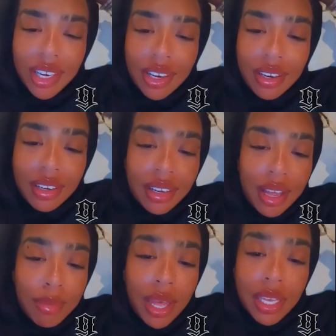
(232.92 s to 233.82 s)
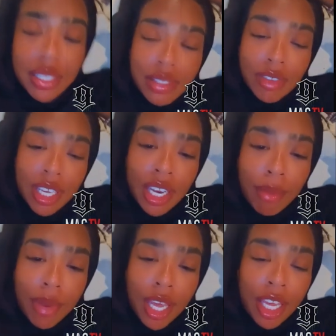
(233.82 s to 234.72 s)
whoever. Yeah even went off at
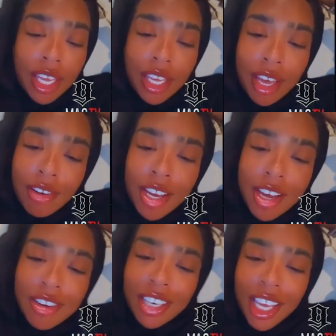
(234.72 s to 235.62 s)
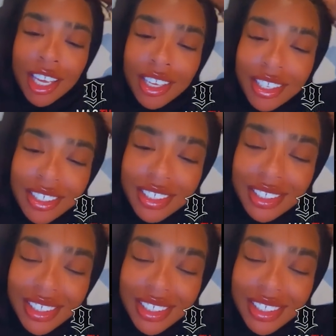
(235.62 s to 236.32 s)
Drake. It was like Drake, look what you